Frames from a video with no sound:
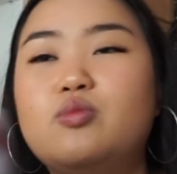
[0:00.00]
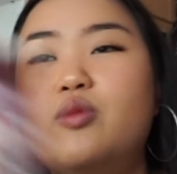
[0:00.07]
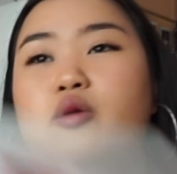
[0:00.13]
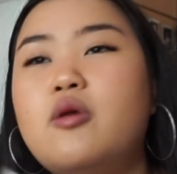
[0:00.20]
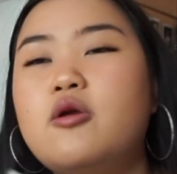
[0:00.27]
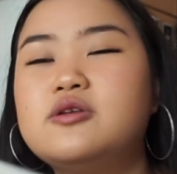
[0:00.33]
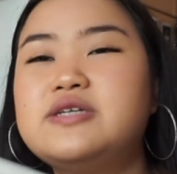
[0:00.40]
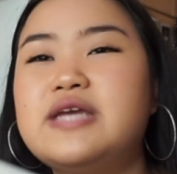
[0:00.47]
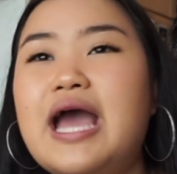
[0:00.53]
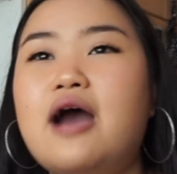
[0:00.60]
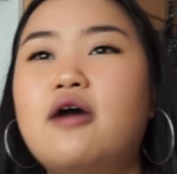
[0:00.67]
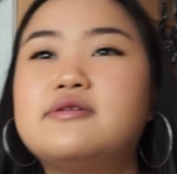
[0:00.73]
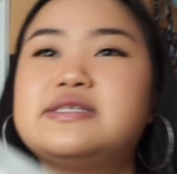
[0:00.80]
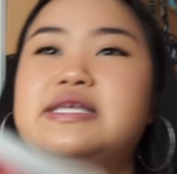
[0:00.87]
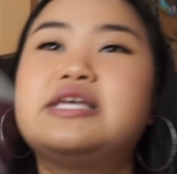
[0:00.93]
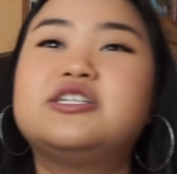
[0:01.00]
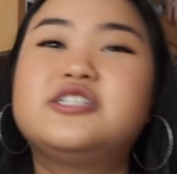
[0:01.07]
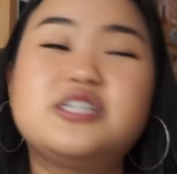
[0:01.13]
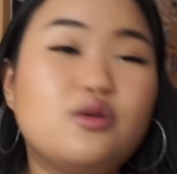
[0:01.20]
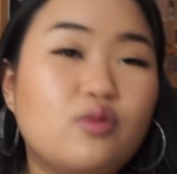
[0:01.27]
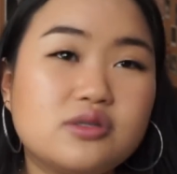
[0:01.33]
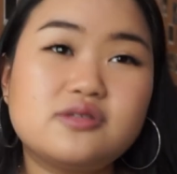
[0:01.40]
Momochi house,
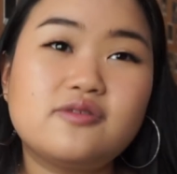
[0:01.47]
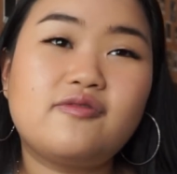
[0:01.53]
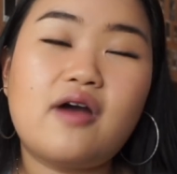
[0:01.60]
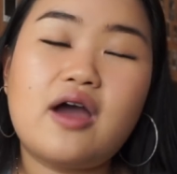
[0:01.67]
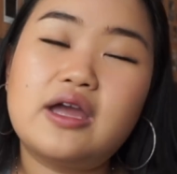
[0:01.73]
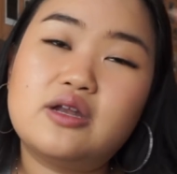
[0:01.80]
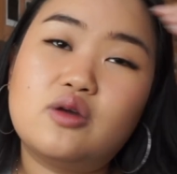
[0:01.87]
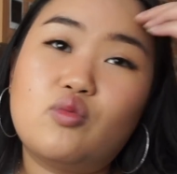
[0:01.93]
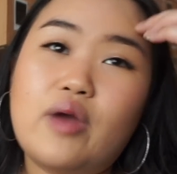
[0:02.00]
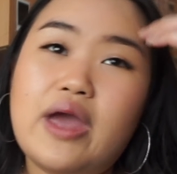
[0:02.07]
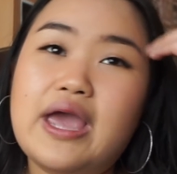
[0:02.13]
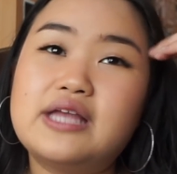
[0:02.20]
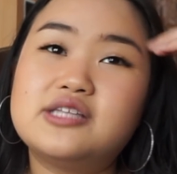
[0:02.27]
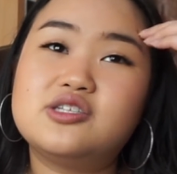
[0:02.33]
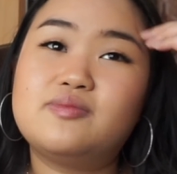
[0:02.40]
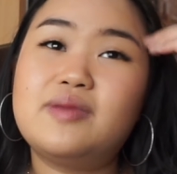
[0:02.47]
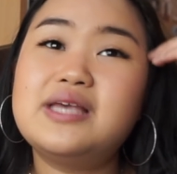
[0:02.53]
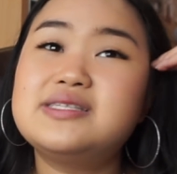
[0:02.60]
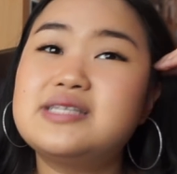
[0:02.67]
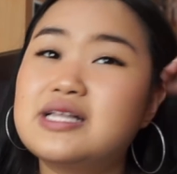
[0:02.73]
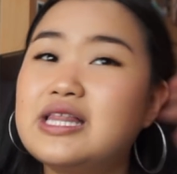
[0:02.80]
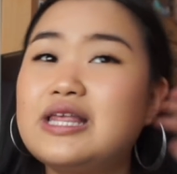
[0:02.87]
she wants to find a way to
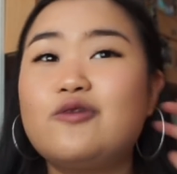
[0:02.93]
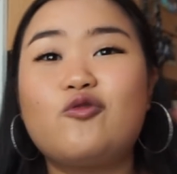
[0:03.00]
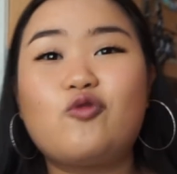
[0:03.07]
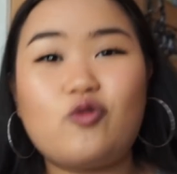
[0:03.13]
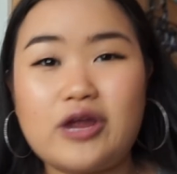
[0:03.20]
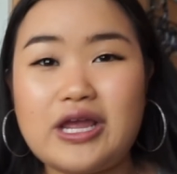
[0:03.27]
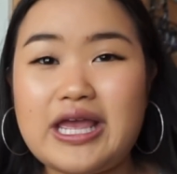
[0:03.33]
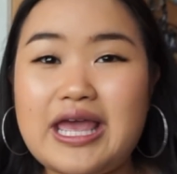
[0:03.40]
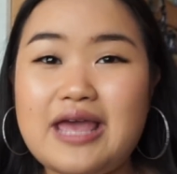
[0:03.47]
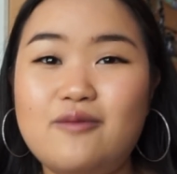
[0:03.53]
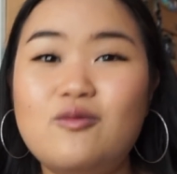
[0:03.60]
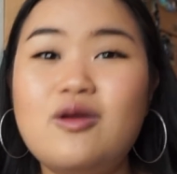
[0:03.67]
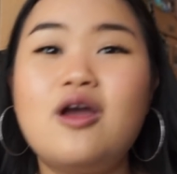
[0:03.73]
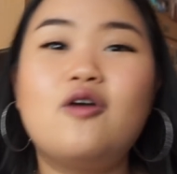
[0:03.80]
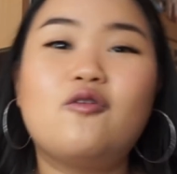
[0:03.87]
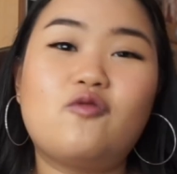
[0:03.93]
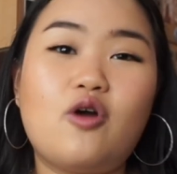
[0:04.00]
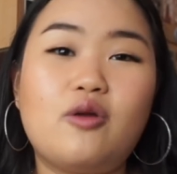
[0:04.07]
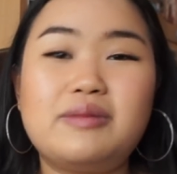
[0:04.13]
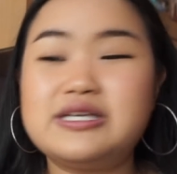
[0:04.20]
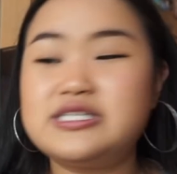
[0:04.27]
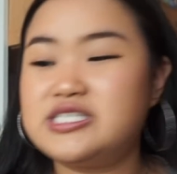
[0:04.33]
basically free him
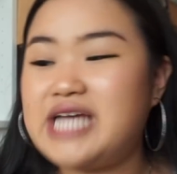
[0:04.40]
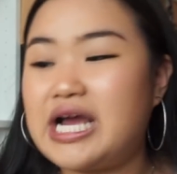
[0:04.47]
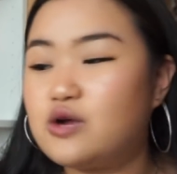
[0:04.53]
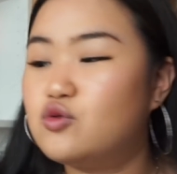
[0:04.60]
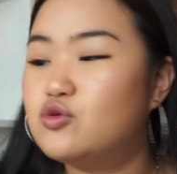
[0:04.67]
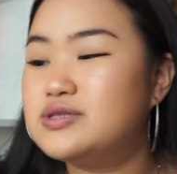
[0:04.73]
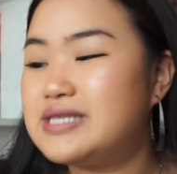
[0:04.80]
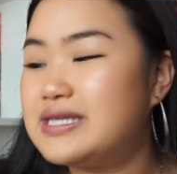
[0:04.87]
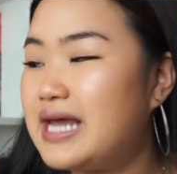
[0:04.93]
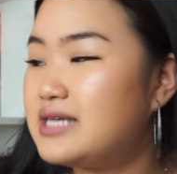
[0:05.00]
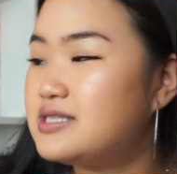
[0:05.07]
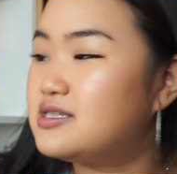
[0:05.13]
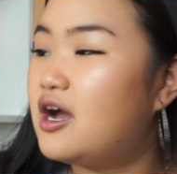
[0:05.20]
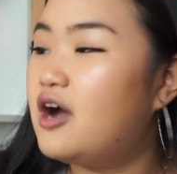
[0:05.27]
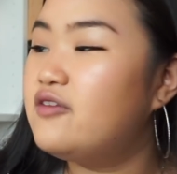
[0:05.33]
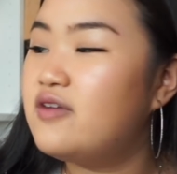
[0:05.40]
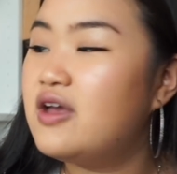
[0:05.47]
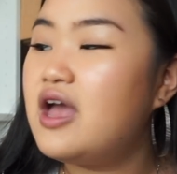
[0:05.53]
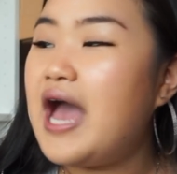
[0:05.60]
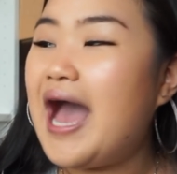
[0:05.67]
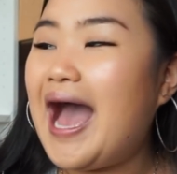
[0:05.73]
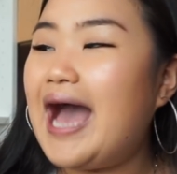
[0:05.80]
from his shackles and that stuff.
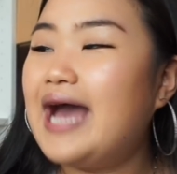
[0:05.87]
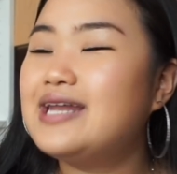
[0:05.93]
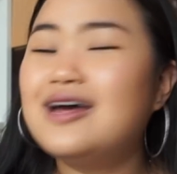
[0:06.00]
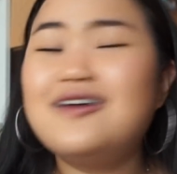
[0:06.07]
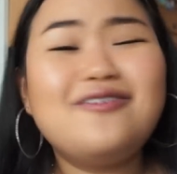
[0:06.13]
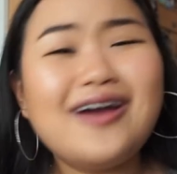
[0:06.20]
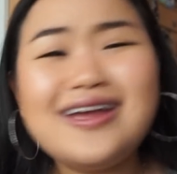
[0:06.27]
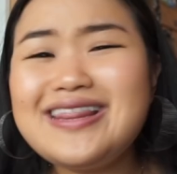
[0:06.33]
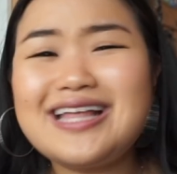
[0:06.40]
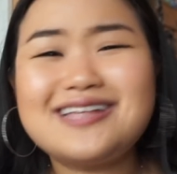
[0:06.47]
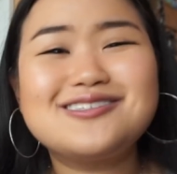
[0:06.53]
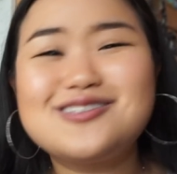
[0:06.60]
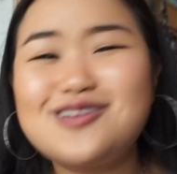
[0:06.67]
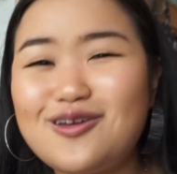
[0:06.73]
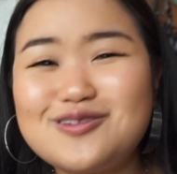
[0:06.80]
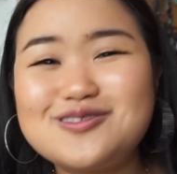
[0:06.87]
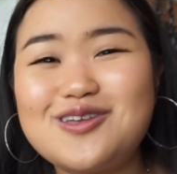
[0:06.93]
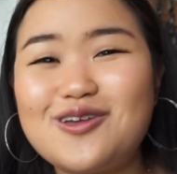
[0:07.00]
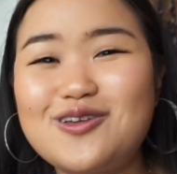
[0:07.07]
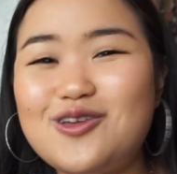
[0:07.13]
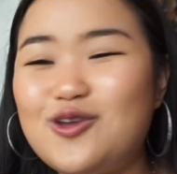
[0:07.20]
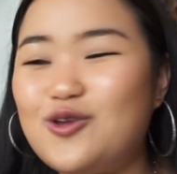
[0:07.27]
And I find that so
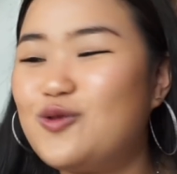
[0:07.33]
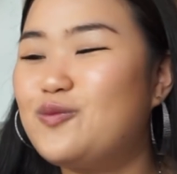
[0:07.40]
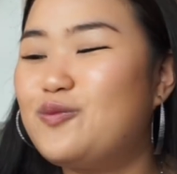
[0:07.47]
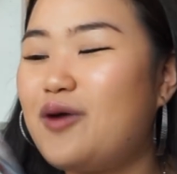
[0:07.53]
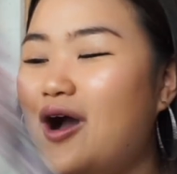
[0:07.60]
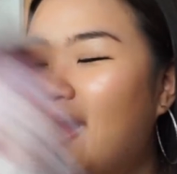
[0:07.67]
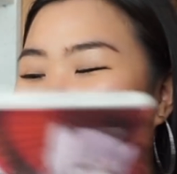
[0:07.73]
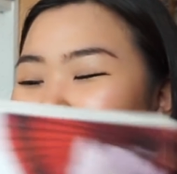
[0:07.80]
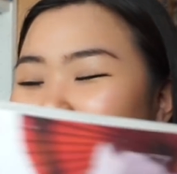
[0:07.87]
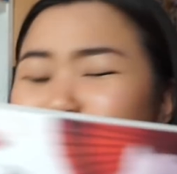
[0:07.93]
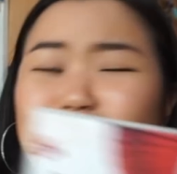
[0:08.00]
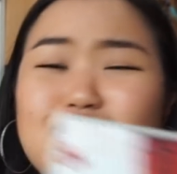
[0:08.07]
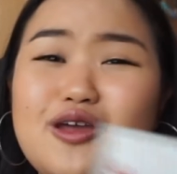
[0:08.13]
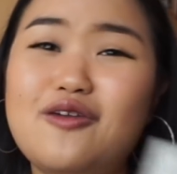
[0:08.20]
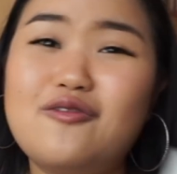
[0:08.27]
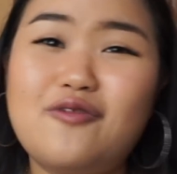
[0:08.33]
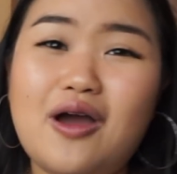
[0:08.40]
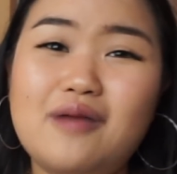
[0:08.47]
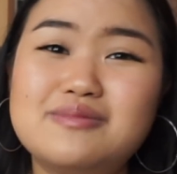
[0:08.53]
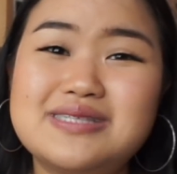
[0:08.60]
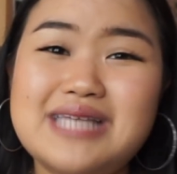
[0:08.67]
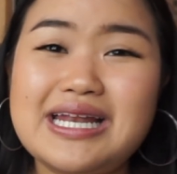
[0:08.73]
cute. But I don't know if
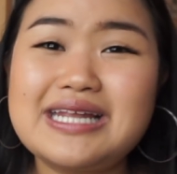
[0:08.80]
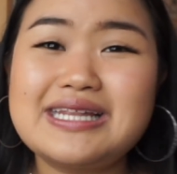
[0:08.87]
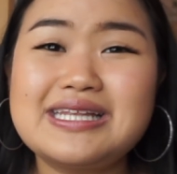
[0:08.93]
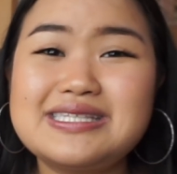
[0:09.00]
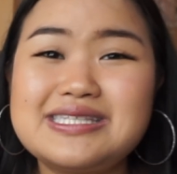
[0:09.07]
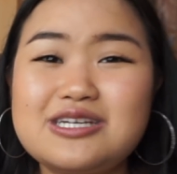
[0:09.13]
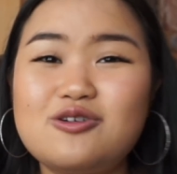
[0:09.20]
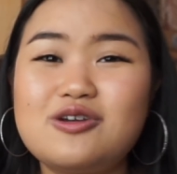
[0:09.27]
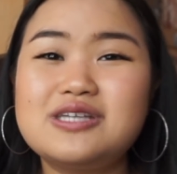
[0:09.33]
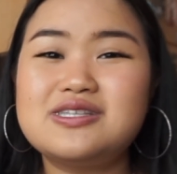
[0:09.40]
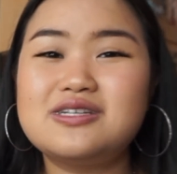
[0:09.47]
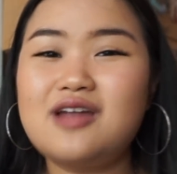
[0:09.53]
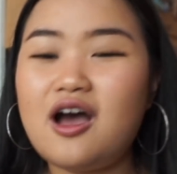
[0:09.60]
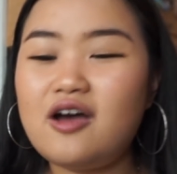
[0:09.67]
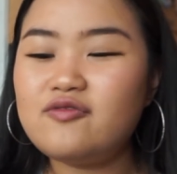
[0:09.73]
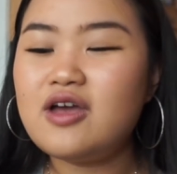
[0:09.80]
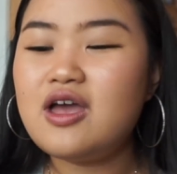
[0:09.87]
I'm selling the series enough,